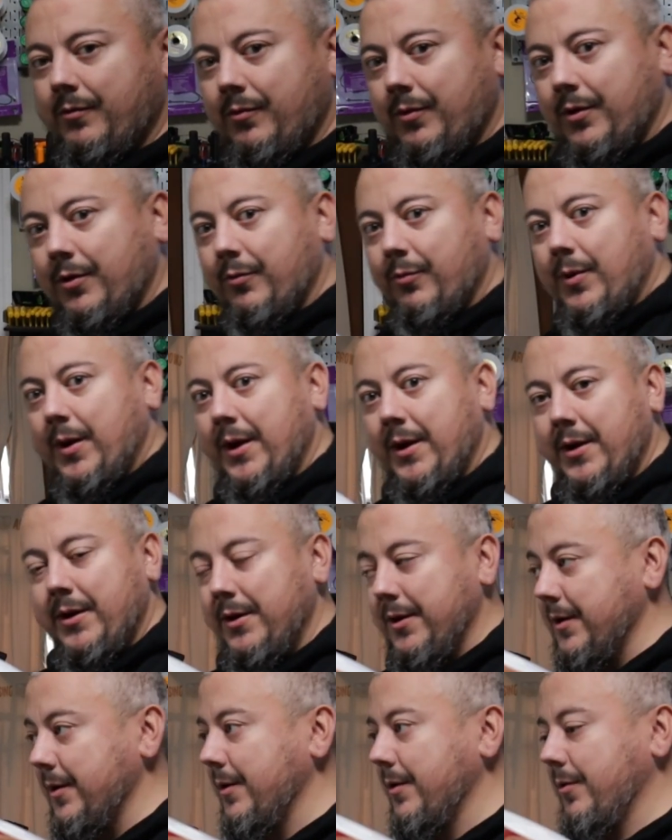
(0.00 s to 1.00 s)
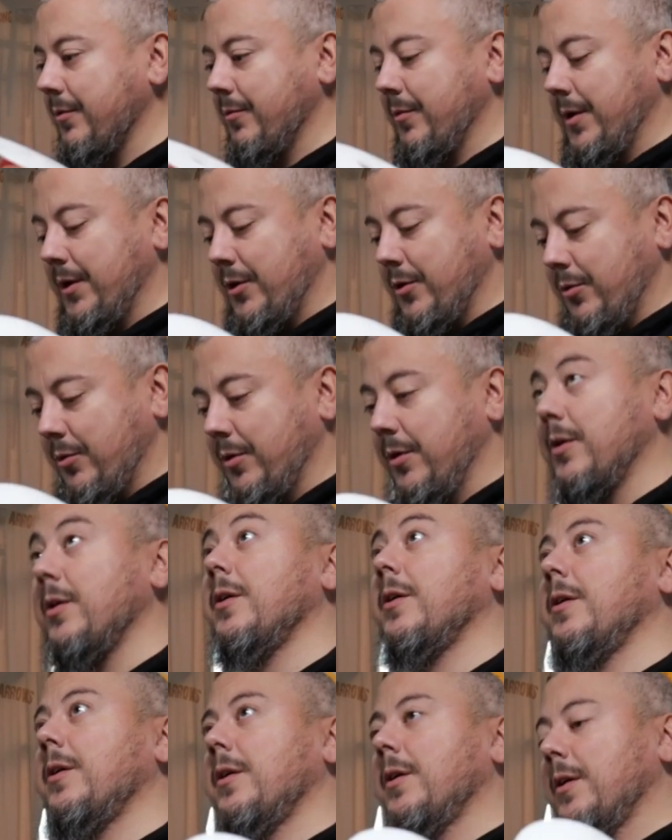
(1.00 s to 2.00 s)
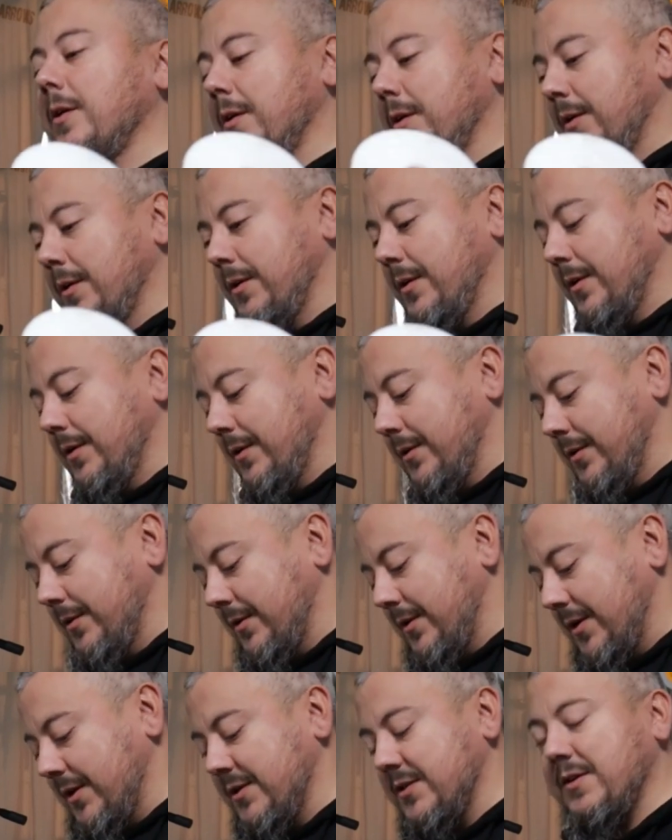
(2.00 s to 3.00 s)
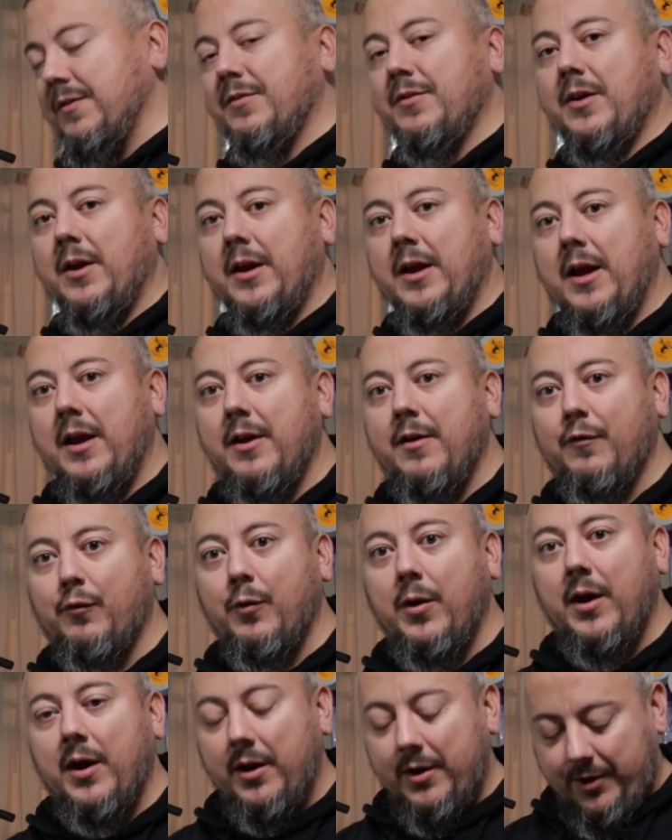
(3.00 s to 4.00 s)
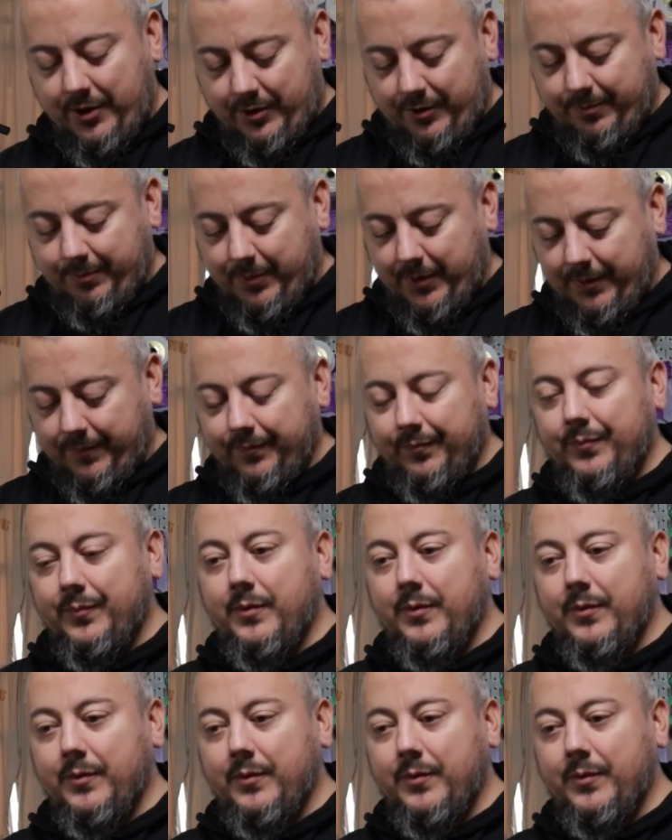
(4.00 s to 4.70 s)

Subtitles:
Run a red cord. Not as if I got enough red on here, but